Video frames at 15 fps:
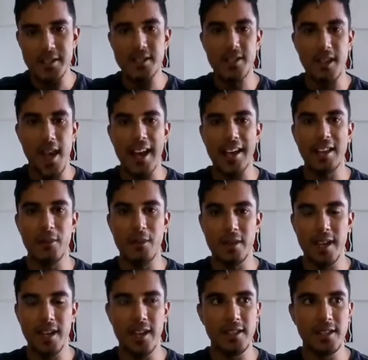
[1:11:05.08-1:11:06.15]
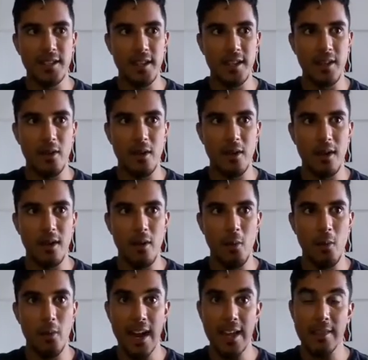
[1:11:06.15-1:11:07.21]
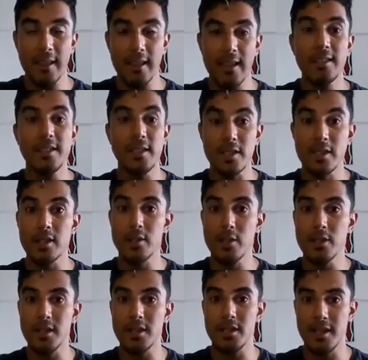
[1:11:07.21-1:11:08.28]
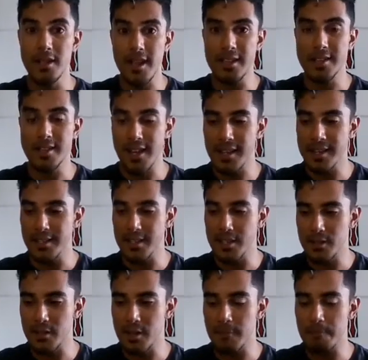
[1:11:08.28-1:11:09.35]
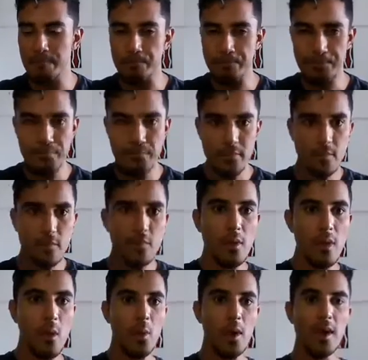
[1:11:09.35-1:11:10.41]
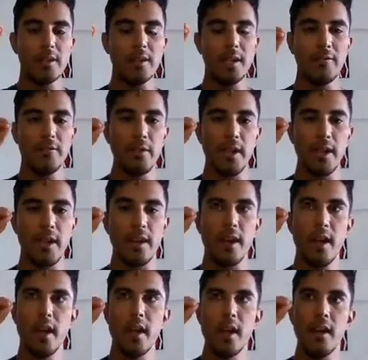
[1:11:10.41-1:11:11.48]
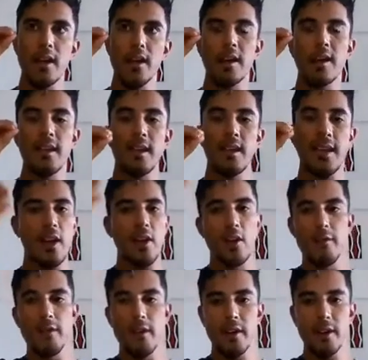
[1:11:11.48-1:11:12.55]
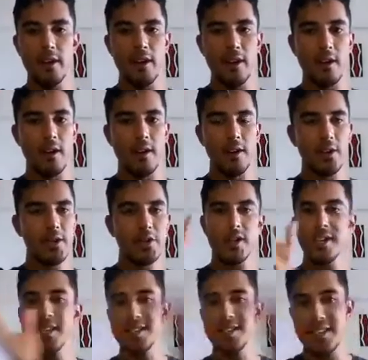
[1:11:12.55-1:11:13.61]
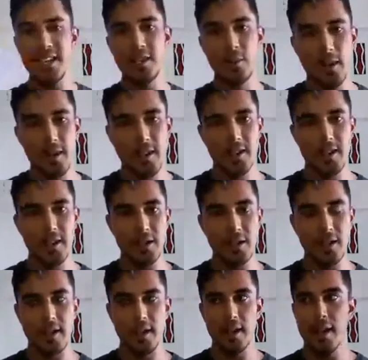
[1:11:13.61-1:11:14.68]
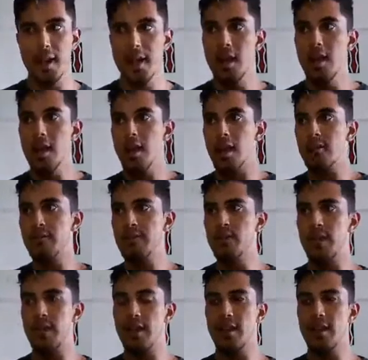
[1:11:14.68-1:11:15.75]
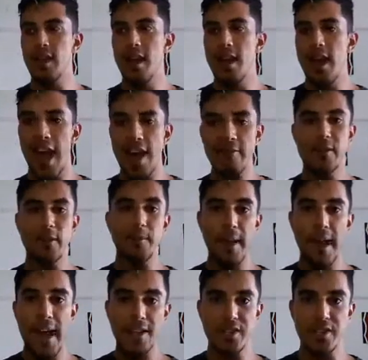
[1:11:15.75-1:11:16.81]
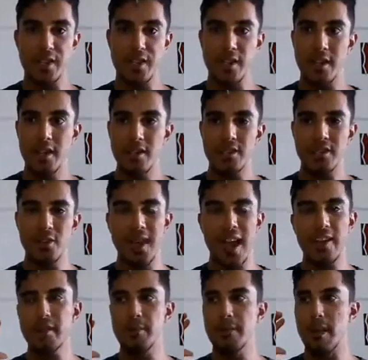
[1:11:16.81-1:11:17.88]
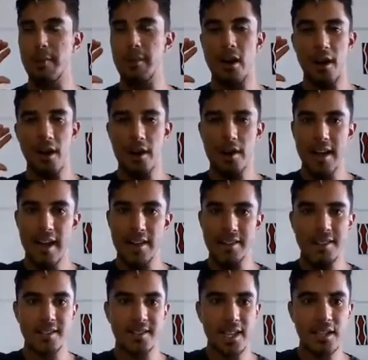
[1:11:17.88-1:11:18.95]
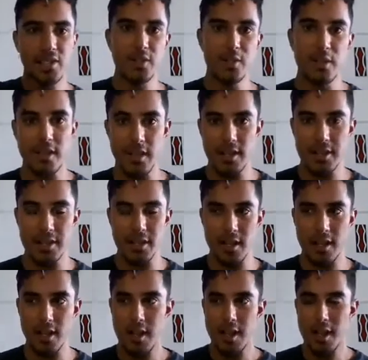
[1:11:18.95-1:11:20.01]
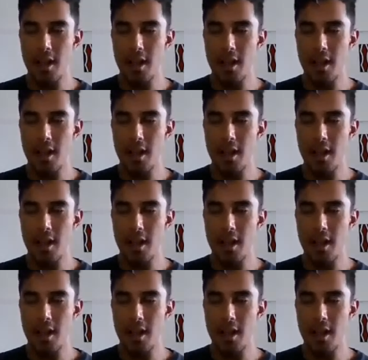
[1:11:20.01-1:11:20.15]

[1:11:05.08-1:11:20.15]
this is highly related to what I think is a solution to nice guy syndrome. Whereas if you can get over your shitty stage 1 conditioning, if you can have compassion so you don't have to become a hard ass in stage 2 conditioning,